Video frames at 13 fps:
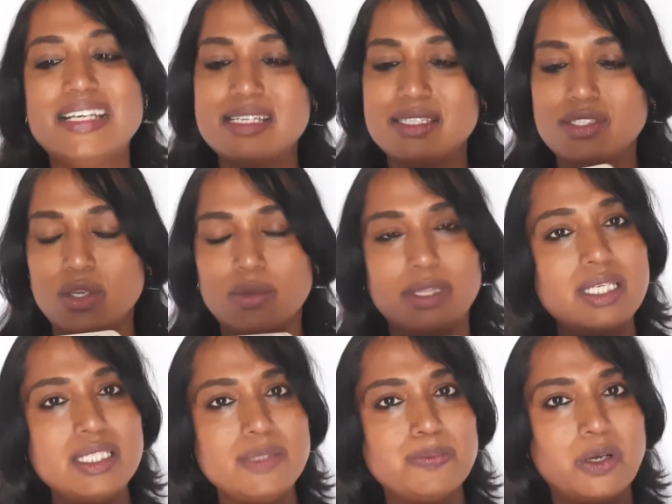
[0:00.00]
So,
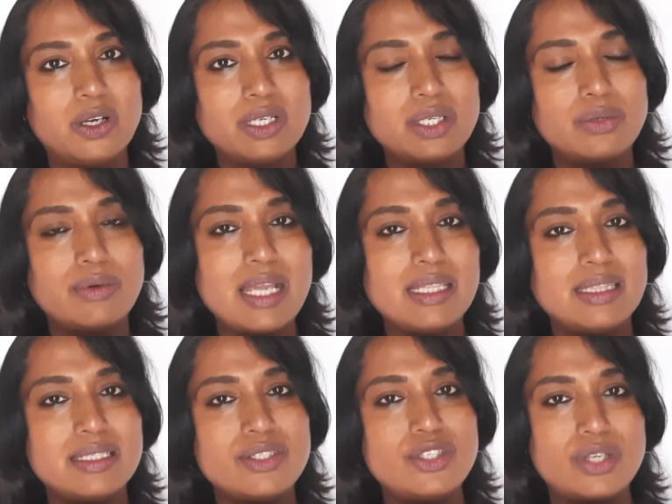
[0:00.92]
this book, Wreck
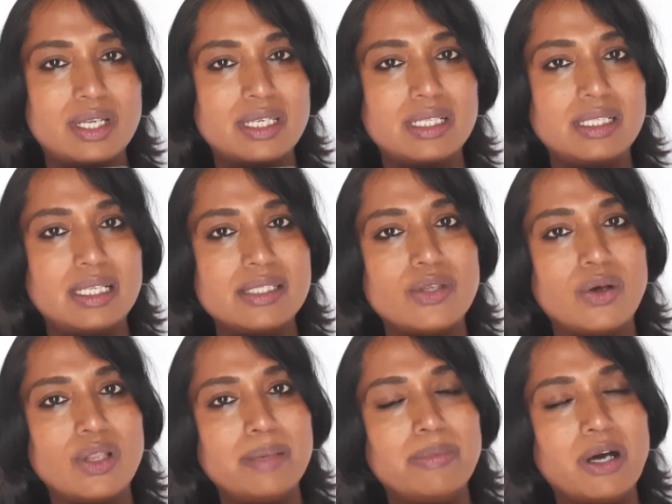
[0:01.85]
This Journal, is
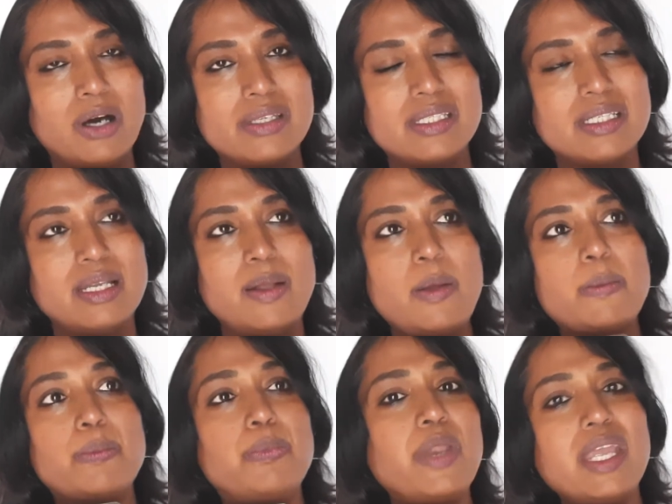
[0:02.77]
all about
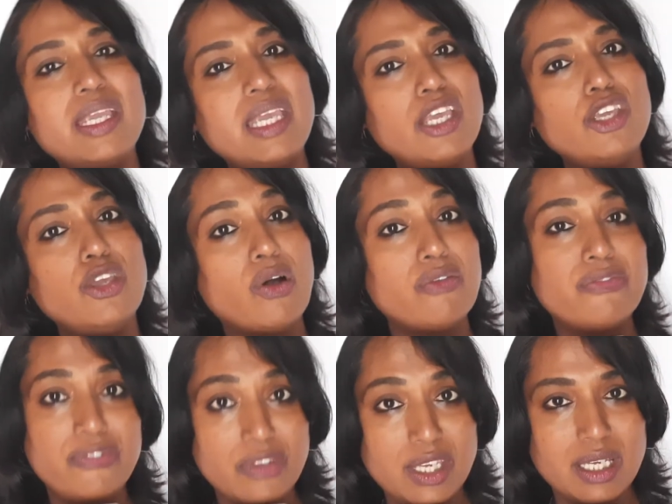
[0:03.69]
breaking your
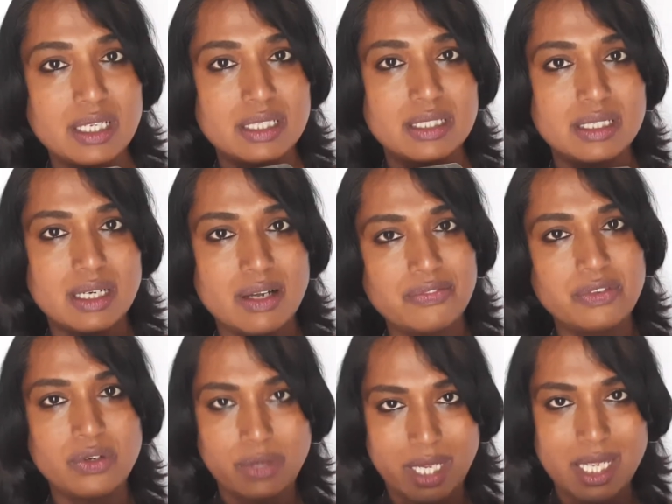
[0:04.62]
fear of
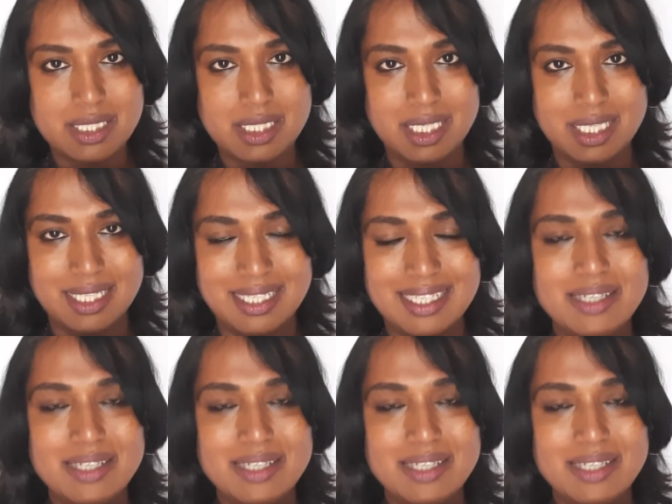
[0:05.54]
creating,